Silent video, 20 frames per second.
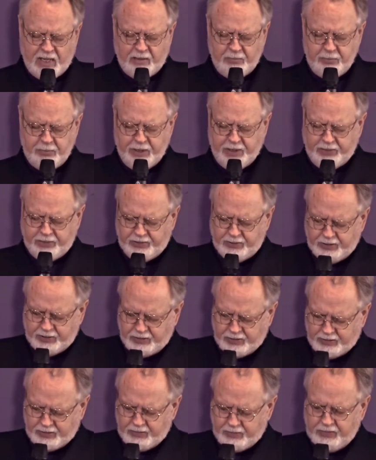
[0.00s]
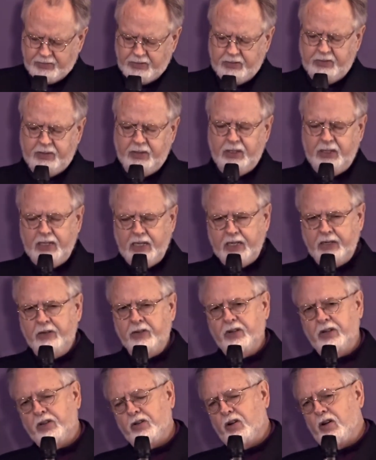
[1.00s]
But the
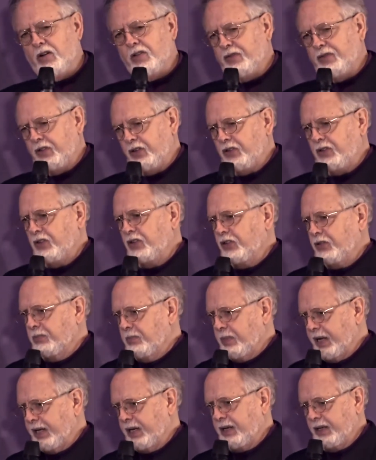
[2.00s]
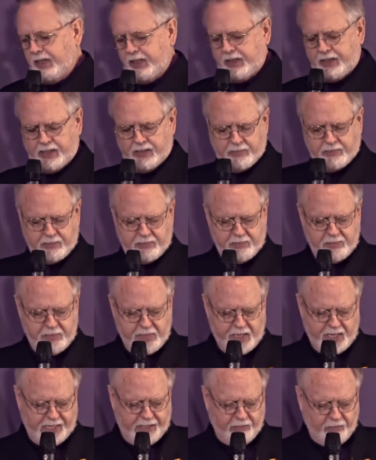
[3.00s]
ignorant, officious meddling that
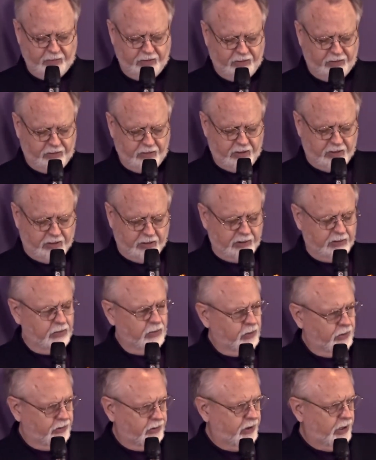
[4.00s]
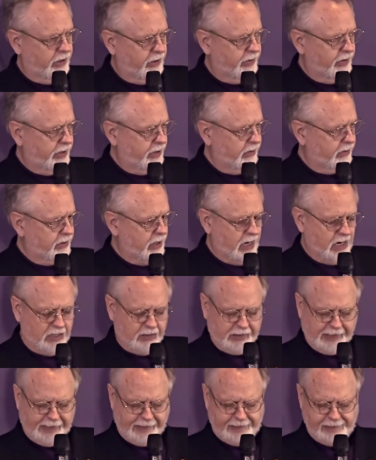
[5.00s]
might result was another thing entirely.